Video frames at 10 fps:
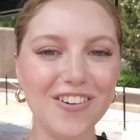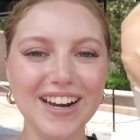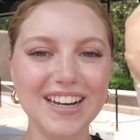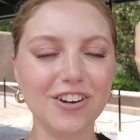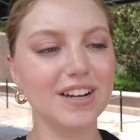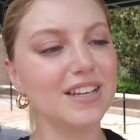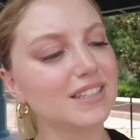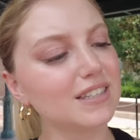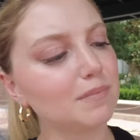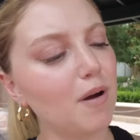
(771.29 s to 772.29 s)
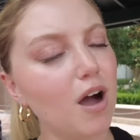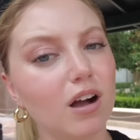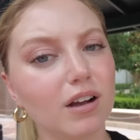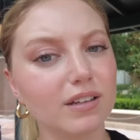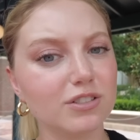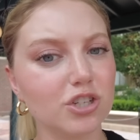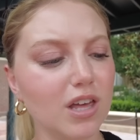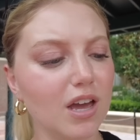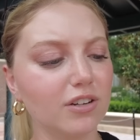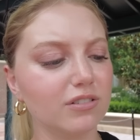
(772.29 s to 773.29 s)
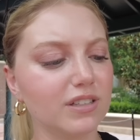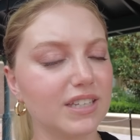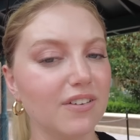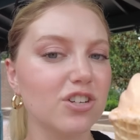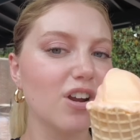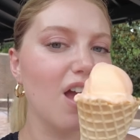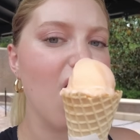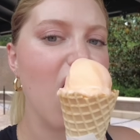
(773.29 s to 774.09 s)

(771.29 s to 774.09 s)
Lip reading: right, here it is, Pog Gelato. Let's give it a shot.